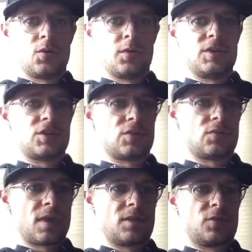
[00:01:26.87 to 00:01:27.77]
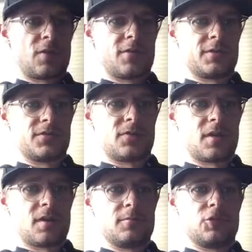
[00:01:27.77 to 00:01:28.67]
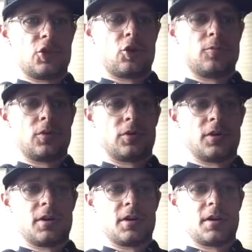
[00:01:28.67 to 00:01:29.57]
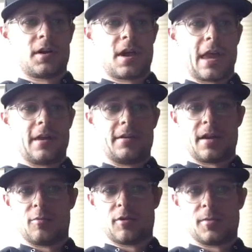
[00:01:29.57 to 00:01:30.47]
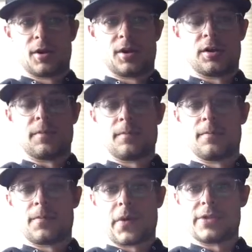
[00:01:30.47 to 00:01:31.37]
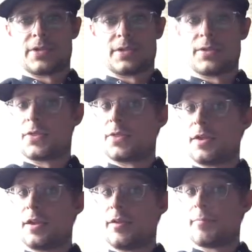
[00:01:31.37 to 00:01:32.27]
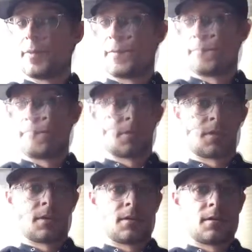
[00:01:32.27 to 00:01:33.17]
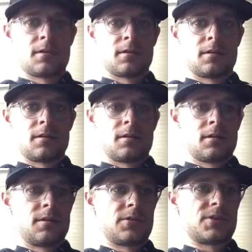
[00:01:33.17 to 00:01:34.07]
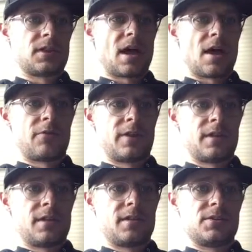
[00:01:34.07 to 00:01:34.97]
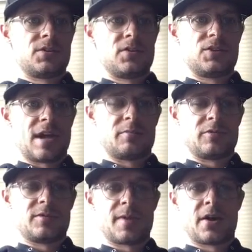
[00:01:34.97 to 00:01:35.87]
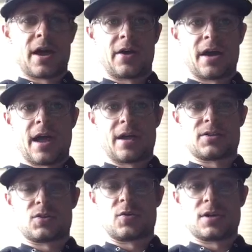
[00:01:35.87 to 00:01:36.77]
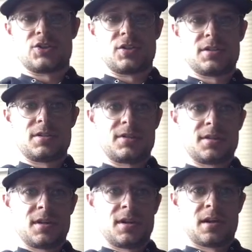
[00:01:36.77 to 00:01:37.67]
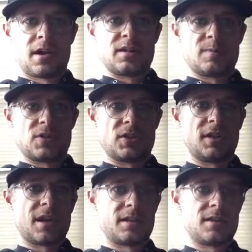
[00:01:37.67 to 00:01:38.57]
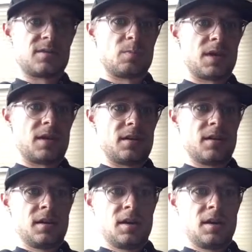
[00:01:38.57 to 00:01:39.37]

We just read quotes from Joe Bowler and Deborah Ball. I sense a theme. There's a lot written in these two chapters about how to ask questions. I especially like this bit.